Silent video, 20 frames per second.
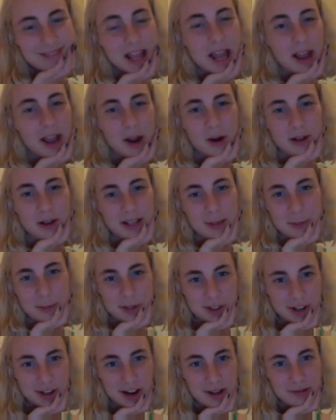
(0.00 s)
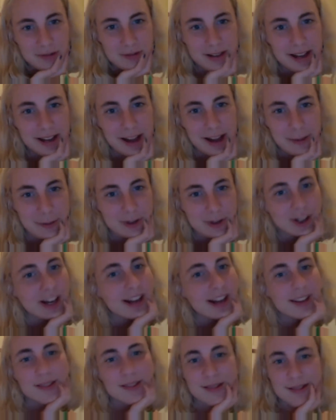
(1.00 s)
only progress when I
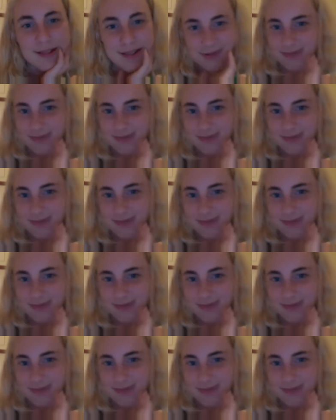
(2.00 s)
progress.